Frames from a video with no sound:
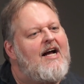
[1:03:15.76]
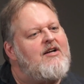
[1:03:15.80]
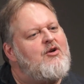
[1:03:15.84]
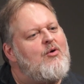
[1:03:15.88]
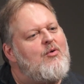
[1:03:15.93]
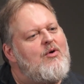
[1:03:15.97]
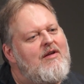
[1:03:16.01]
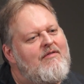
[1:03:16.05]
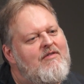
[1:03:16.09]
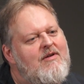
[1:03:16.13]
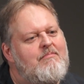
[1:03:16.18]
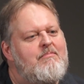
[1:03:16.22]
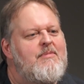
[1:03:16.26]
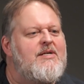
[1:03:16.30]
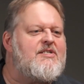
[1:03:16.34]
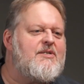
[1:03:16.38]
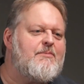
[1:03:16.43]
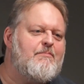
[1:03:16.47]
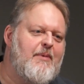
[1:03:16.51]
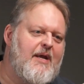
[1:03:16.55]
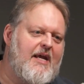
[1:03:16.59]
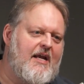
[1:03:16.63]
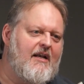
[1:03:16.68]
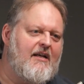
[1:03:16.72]
I don't even
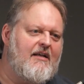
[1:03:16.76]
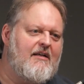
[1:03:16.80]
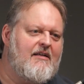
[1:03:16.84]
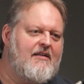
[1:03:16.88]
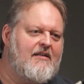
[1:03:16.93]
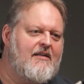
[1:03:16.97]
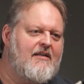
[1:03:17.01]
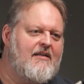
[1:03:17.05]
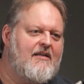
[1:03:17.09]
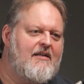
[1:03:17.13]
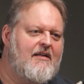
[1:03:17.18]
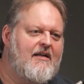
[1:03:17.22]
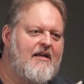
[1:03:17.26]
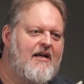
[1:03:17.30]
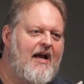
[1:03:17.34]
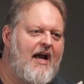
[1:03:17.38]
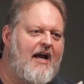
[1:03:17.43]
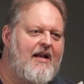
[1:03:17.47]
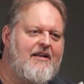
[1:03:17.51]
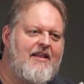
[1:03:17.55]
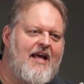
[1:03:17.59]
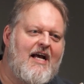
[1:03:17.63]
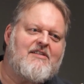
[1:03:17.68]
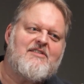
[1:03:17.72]
miss meat.
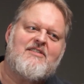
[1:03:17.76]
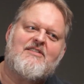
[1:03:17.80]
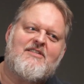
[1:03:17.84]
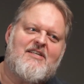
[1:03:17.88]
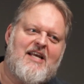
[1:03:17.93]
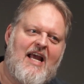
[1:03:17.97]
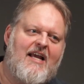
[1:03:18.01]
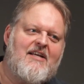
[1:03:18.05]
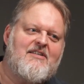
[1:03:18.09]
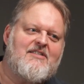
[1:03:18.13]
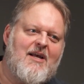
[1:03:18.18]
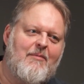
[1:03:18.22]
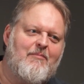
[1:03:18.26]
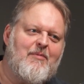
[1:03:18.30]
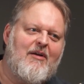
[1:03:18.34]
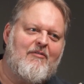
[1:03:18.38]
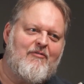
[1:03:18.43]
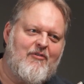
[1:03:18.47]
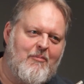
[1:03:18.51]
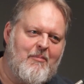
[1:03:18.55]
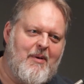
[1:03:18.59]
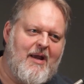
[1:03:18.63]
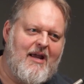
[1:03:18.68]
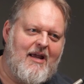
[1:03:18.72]
And that's saying
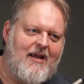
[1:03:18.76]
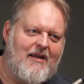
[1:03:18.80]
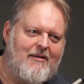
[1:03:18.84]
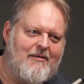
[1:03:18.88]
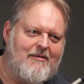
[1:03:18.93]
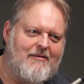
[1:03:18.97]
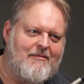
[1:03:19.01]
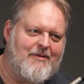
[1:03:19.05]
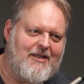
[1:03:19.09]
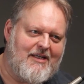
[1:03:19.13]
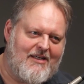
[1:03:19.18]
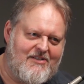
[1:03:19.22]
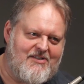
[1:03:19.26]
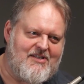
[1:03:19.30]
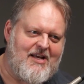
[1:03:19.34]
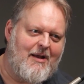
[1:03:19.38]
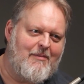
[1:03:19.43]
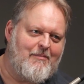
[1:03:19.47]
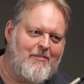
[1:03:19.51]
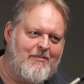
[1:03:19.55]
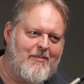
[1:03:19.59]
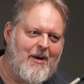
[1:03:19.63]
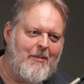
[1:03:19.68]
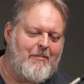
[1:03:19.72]
something for me, because
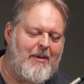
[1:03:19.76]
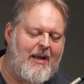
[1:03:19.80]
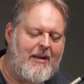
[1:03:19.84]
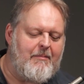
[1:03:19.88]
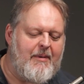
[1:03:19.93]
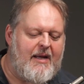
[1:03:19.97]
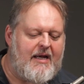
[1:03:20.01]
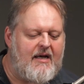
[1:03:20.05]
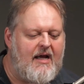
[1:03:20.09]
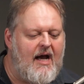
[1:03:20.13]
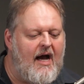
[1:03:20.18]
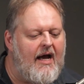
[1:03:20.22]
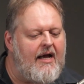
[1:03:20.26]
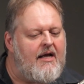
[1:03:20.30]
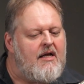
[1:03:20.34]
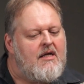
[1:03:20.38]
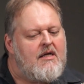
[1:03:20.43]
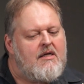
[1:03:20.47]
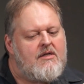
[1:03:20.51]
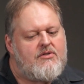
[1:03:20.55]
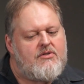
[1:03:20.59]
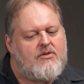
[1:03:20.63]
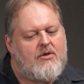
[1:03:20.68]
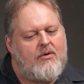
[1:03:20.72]
I'm a big meat guy.
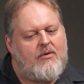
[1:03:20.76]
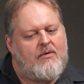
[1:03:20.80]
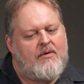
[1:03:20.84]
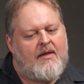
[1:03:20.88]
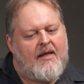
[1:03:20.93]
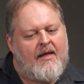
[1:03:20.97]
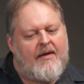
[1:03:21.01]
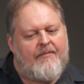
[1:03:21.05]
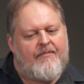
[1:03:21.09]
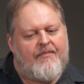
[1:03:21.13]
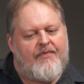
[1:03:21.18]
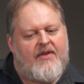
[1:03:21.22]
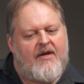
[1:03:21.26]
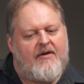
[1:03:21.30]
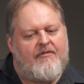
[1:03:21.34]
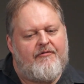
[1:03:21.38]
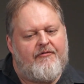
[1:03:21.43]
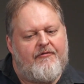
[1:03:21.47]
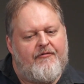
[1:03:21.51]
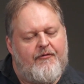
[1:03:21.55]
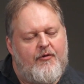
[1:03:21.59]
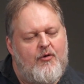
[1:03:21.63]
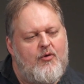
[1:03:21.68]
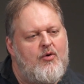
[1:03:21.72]
So
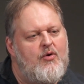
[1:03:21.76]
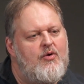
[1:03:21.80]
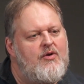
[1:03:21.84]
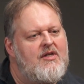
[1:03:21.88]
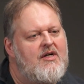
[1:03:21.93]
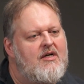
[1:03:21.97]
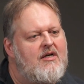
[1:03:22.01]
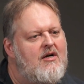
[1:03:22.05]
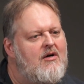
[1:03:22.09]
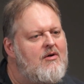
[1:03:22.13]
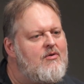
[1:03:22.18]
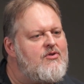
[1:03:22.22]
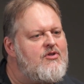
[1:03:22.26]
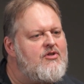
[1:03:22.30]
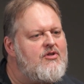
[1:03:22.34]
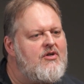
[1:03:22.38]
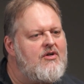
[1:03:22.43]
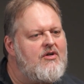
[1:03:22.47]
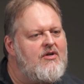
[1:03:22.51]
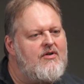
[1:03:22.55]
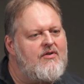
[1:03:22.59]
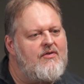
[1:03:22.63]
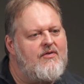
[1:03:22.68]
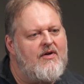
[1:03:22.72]
the food, the
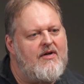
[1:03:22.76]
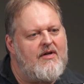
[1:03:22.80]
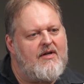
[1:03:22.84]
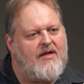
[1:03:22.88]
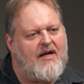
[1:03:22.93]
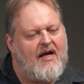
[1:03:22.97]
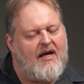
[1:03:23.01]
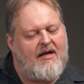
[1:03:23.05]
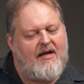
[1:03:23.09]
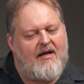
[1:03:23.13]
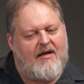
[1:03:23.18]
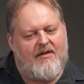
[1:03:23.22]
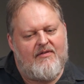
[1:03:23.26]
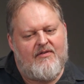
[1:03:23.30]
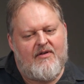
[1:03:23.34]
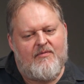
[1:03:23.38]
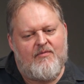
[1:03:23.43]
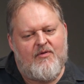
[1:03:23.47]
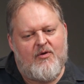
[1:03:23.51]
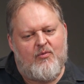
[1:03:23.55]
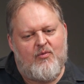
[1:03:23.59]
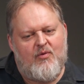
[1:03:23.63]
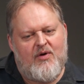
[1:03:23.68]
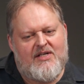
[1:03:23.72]
culture,
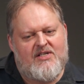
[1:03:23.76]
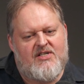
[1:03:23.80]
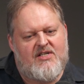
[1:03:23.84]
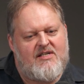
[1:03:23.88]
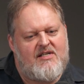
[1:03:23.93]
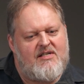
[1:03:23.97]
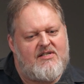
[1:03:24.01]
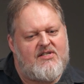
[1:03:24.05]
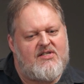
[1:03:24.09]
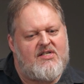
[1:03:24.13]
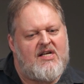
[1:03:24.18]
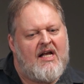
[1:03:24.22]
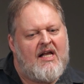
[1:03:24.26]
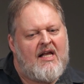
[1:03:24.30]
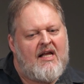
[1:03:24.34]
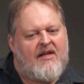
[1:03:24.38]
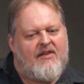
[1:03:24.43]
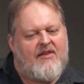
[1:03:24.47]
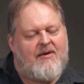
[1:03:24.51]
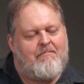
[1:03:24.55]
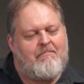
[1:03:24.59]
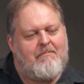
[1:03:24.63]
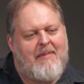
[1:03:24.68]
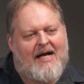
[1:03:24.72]
the
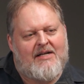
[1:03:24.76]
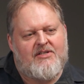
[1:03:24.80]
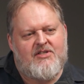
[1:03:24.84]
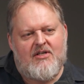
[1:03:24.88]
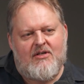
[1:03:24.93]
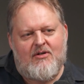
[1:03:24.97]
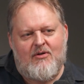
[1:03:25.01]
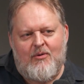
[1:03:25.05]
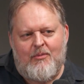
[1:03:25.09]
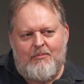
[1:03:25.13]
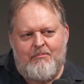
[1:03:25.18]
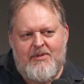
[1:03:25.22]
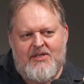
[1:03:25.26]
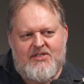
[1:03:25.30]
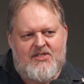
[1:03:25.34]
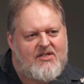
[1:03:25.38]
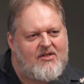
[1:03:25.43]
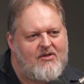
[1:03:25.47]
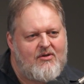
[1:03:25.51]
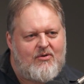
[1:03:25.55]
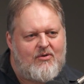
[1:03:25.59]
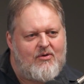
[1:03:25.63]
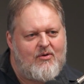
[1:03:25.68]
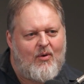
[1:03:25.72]
richness, the magical,
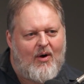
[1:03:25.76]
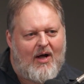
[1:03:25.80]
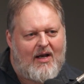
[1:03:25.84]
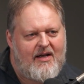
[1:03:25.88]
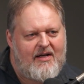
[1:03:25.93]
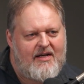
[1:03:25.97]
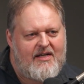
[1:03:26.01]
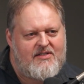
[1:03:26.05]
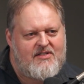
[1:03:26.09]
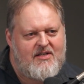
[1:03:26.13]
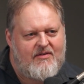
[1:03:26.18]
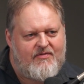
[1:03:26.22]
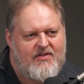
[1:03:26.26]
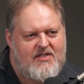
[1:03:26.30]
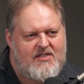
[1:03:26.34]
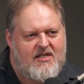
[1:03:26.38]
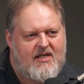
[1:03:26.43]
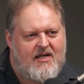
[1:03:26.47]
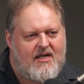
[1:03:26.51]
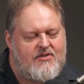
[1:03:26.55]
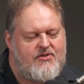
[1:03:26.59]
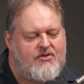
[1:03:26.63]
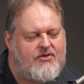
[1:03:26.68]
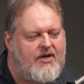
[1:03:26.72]
mystical qualities of
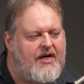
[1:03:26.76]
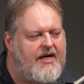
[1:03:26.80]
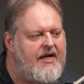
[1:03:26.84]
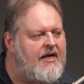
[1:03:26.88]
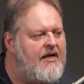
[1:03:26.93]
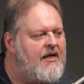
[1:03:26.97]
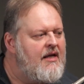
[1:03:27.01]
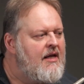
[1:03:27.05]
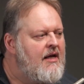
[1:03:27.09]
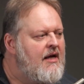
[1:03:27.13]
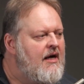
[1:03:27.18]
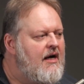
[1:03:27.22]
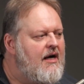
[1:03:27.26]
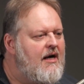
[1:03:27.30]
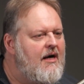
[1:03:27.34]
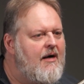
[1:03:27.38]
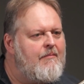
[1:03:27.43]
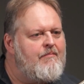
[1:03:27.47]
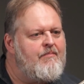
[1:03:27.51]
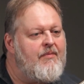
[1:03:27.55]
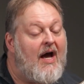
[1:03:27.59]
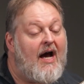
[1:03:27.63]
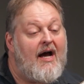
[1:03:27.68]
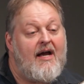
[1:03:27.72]
this country.
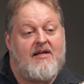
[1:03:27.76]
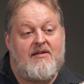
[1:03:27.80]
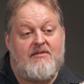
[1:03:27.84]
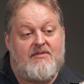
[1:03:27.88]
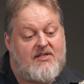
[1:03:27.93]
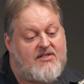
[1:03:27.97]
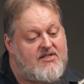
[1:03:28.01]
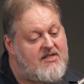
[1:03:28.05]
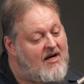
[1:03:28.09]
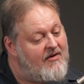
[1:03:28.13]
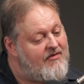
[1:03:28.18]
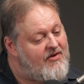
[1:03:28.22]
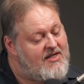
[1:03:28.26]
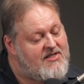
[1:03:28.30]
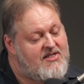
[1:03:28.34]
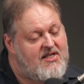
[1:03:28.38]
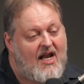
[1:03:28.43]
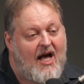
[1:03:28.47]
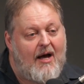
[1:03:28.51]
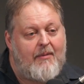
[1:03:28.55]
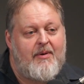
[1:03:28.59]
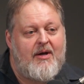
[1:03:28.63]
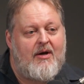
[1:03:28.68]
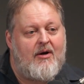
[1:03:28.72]
I discovered
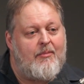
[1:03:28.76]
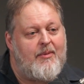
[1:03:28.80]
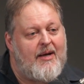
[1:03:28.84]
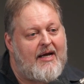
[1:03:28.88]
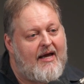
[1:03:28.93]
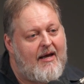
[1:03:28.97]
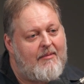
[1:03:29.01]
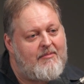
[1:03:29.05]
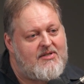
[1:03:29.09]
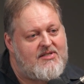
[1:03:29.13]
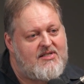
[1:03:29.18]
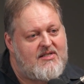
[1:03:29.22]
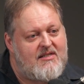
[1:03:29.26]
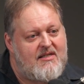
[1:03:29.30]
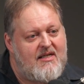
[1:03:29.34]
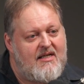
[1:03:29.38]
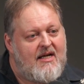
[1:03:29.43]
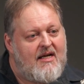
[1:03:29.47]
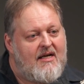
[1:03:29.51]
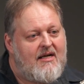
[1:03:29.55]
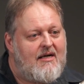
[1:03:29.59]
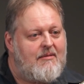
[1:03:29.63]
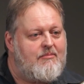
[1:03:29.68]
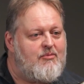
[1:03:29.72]
Islam here. I became
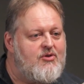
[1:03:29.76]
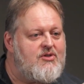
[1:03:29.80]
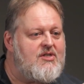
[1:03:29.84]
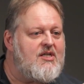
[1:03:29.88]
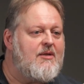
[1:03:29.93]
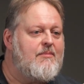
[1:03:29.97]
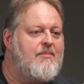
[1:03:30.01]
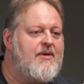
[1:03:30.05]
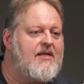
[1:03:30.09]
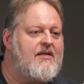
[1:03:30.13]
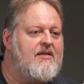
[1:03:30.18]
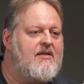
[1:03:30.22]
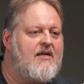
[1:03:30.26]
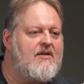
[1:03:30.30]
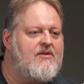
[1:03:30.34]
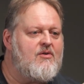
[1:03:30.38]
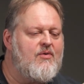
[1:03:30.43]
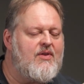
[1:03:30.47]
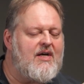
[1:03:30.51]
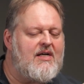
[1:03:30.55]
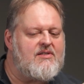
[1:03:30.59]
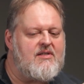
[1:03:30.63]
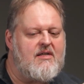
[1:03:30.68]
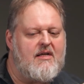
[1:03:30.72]
a Muslim
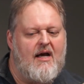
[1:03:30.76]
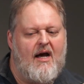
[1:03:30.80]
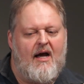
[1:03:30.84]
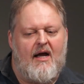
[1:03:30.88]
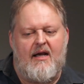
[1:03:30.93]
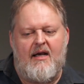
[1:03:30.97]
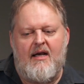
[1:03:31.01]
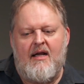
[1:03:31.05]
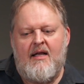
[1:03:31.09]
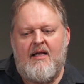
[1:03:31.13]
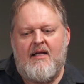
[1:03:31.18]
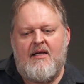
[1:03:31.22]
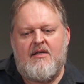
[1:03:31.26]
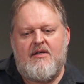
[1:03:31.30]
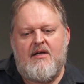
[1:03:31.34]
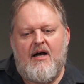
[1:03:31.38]
in 2009.